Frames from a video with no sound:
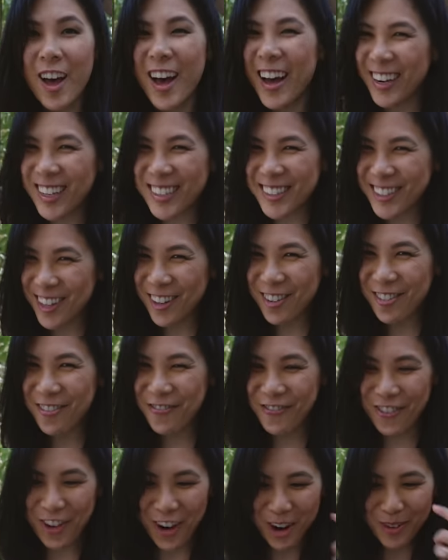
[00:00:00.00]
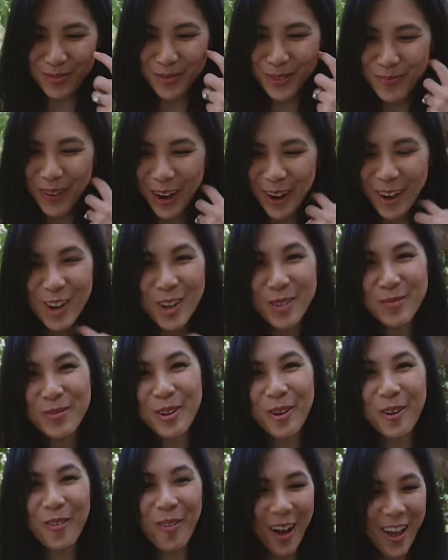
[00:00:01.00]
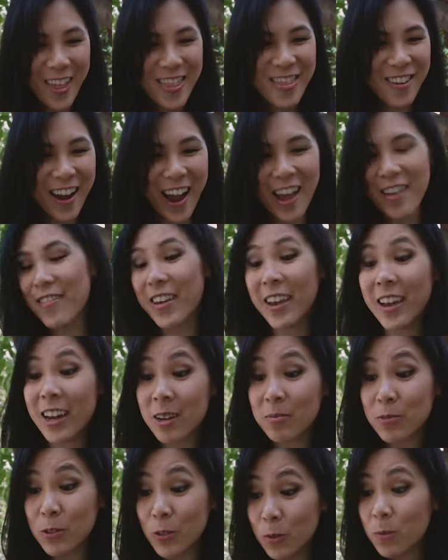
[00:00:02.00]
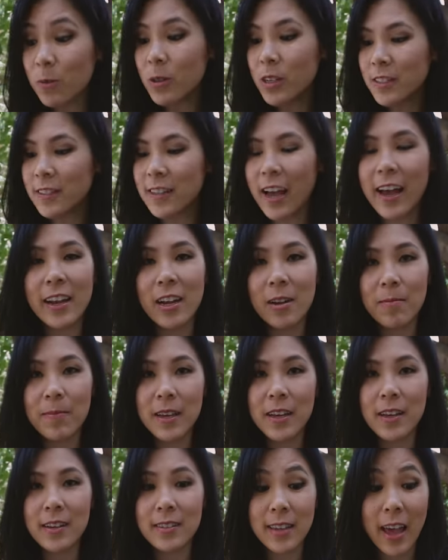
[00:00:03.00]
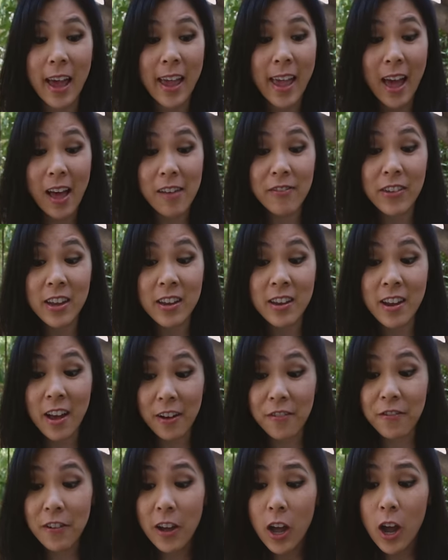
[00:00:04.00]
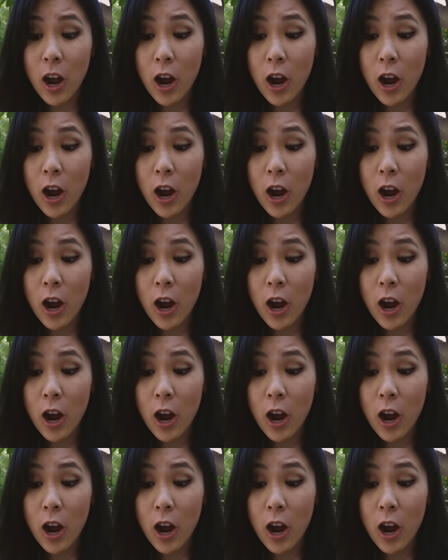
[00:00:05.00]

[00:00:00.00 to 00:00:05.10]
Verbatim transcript: the Honeysuckle Farms, my herbs are quite thriving and I'm super excited because I have enough